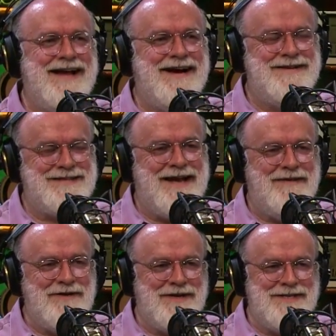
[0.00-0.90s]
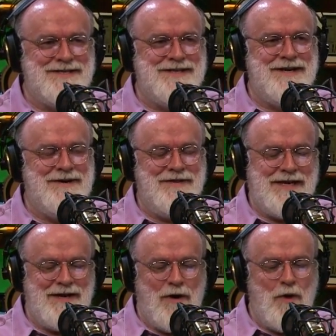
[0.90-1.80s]
there? Scott Wilkinson here,
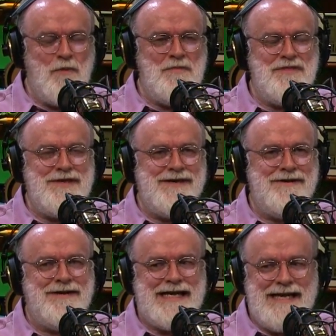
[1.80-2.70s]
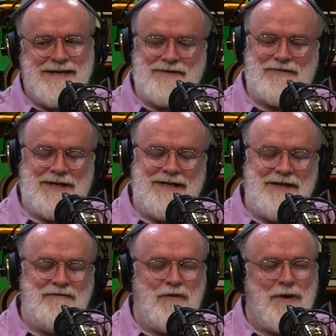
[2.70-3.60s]
the home theater geek, filling
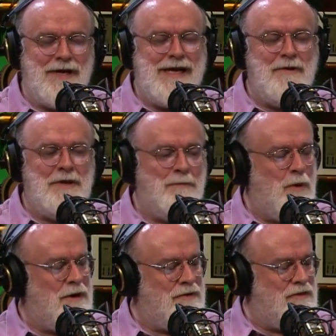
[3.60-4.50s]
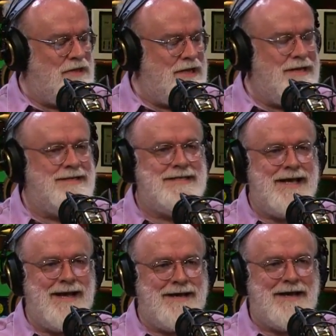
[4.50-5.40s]
in for Leo Laporte, the
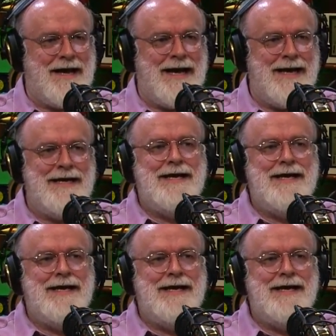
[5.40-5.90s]
tech guy.